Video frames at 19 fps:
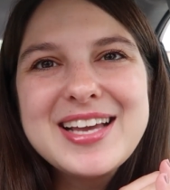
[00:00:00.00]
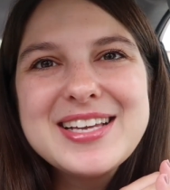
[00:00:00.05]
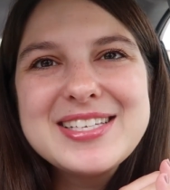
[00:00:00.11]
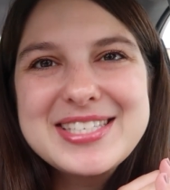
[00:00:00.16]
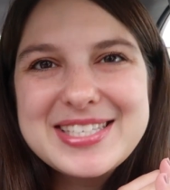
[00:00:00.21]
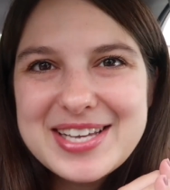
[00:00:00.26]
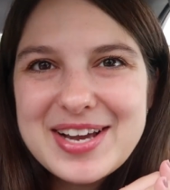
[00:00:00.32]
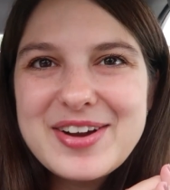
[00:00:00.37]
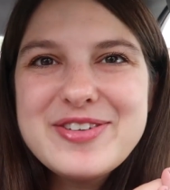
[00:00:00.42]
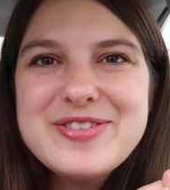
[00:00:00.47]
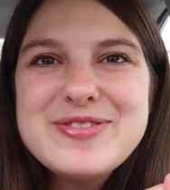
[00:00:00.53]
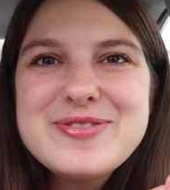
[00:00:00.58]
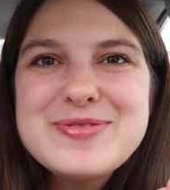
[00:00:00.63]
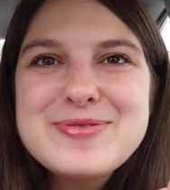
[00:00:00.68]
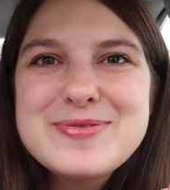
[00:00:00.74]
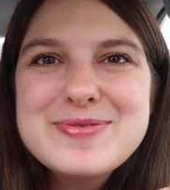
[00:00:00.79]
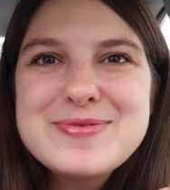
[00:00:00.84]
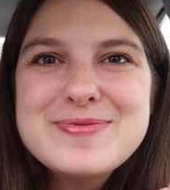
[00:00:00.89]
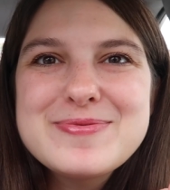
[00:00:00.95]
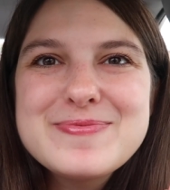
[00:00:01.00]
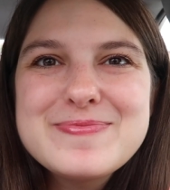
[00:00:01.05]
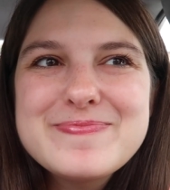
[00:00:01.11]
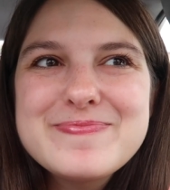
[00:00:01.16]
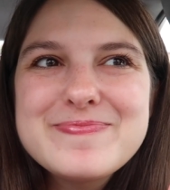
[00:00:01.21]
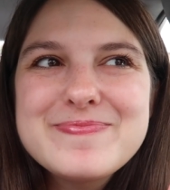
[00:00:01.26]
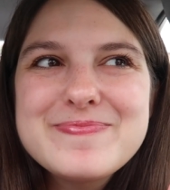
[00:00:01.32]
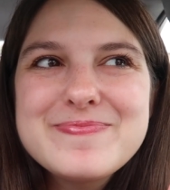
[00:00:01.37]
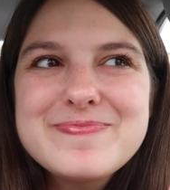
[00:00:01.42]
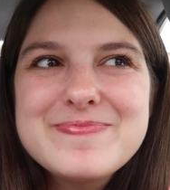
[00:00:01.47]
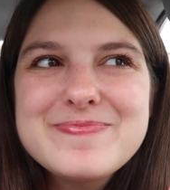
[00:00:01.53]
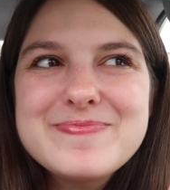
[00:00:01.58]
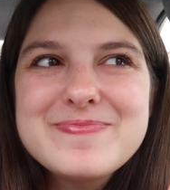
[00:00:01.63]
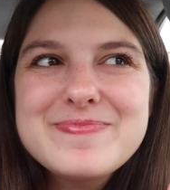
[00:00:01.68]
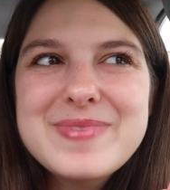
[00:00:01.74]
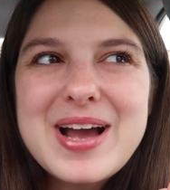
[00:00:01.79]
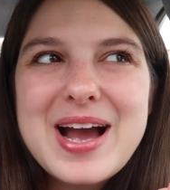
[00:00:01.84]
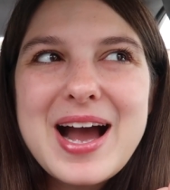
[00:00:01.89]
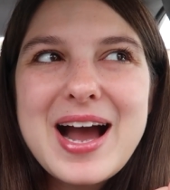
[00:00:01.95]
So
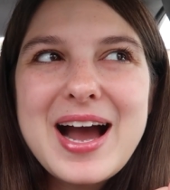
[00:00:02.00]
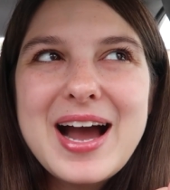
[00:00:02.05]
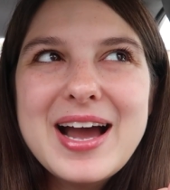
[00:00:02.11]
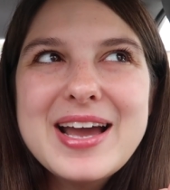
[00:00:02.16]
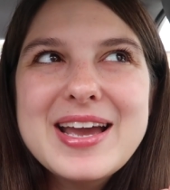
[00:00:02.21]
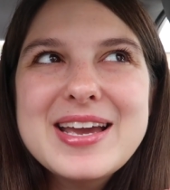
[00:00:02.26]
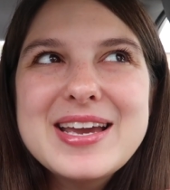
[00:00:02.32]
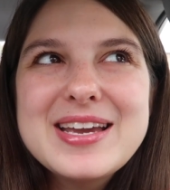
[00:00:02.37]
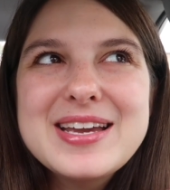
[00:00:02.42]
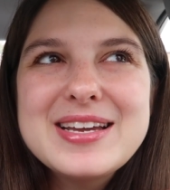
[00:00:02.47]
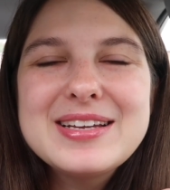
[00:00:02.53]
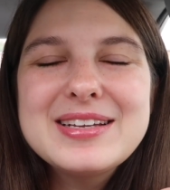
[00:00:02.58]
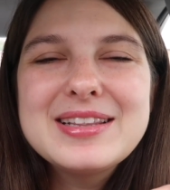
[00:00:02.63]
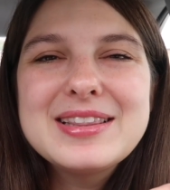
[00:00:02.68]
I